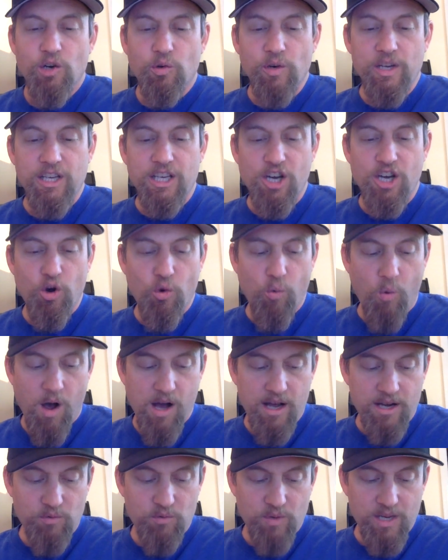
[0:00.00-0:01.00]
Rico
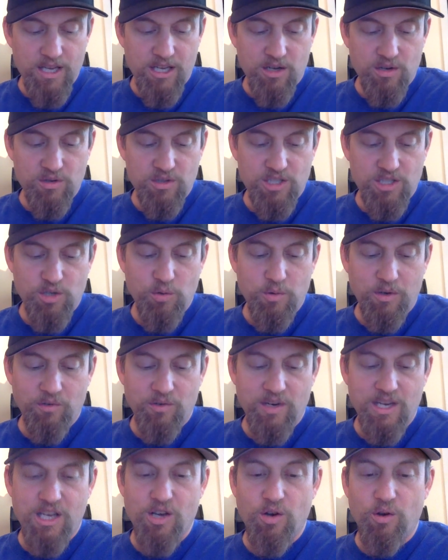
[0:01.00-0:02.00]
1, Rico 2,
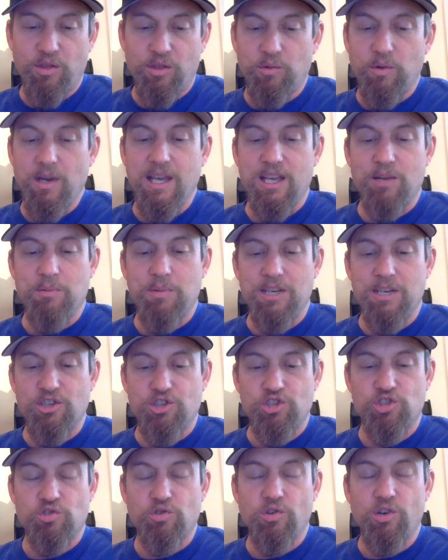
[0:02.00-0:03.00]
and Rico 3 had been
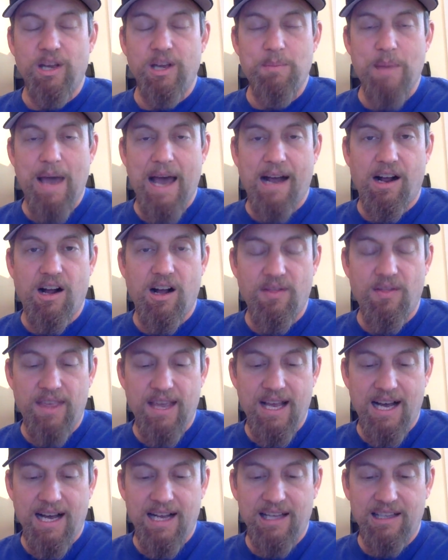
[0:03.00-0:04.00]
destroyed back on
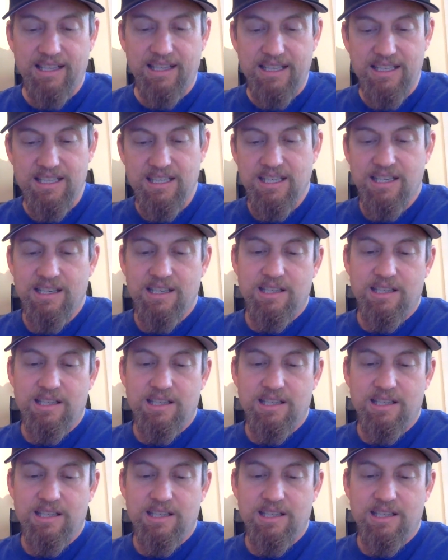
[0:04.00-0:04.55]
the island.